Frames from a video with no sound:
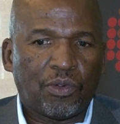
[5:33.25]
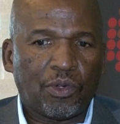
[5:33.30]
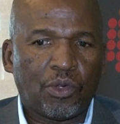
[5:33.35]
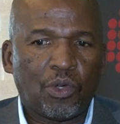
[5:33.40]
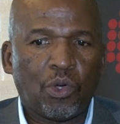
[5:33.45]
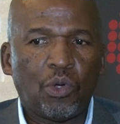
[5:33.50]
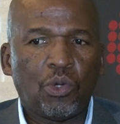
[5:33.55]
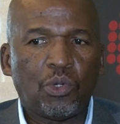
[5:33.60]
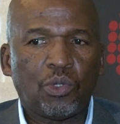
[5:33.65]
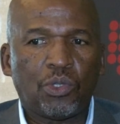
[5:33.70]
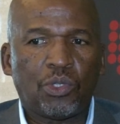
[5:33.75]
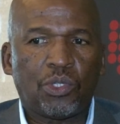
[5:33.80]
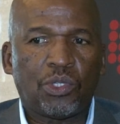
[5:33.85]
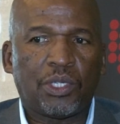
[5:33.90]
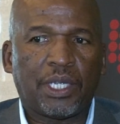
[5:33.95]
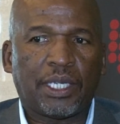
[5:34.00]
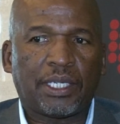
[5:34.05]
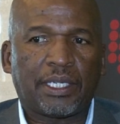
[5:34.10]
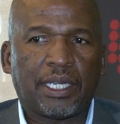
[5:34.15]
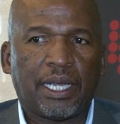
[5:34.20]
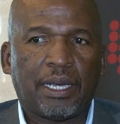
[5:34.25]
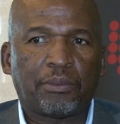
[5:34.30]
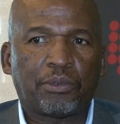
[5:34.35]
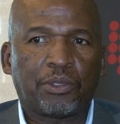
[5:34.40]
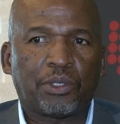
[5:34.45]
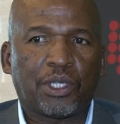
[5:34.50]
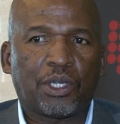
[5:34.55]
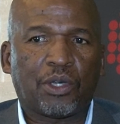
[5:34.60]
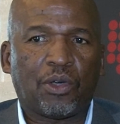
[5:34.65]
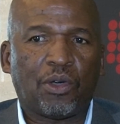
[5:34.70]
goods that come to
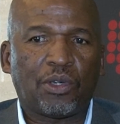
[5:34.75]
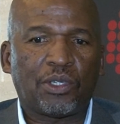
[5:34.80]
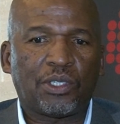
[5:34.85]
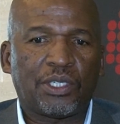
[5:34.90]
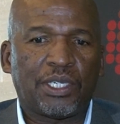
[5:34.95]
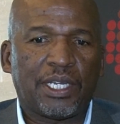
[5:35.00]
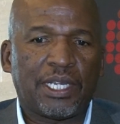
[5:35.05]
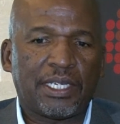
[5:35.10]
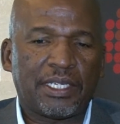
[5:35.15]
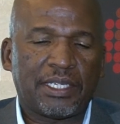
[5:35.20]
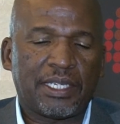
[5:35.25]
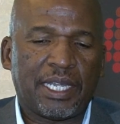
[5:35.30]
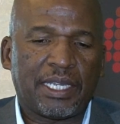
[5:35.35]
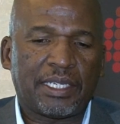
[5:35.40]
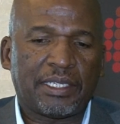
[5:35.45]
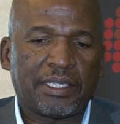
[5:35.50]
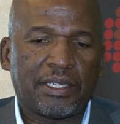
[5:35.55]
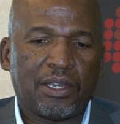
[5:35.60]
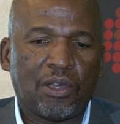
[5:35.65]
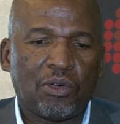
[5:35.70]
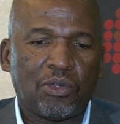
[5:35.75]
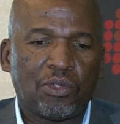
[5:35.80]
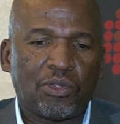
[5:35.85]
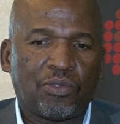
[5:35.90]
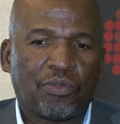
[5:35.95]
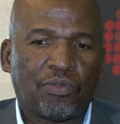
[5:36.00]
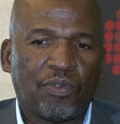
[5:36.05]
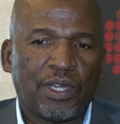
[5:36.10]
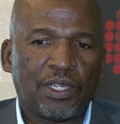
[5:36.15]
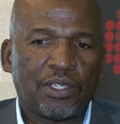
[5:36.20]
the continent, that those
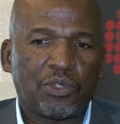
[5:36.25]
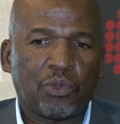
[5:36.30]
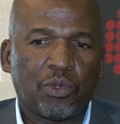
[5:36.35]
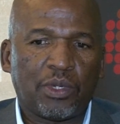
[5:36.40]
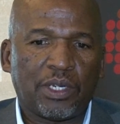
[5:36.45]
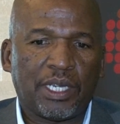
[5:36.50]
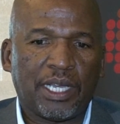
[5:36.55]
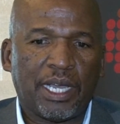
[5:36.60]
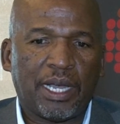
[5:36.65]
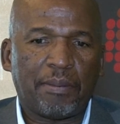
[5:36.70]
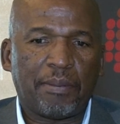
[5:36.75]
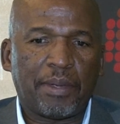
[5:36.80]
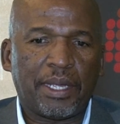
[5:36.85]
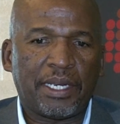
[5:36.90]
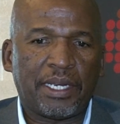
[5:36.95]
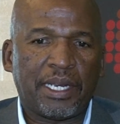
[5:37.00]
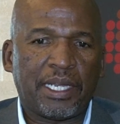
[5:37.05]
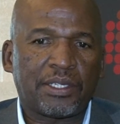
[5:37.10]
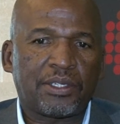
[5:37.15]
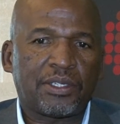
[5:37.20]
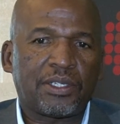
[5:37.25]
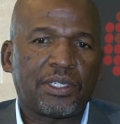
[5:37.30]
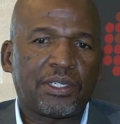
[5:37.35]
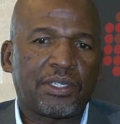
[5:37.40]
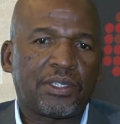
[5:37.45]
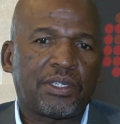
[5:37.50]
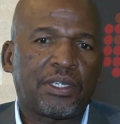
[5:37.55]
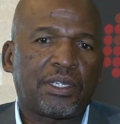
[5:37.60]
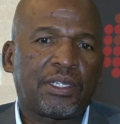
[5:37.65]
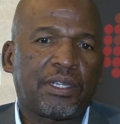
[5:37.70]
funds will come and
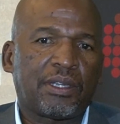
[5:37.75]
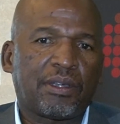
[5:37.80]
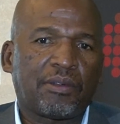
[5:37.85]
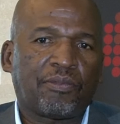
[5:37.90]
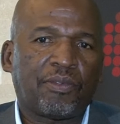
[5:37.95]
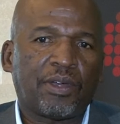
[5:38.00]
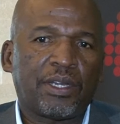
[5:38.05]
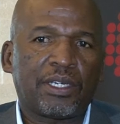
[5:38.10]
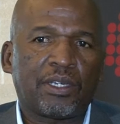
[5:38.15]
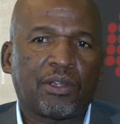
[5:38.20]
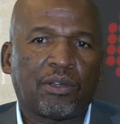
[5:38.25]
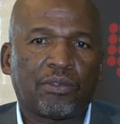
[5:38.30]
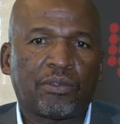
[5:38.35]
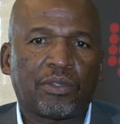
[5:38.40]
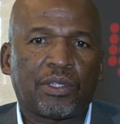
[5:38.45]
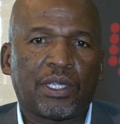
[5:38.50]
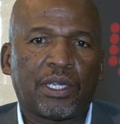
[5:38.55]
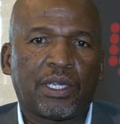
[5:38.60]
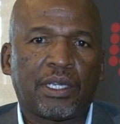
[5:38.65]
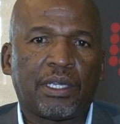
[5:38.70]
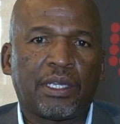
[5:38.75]
assist in the funding of the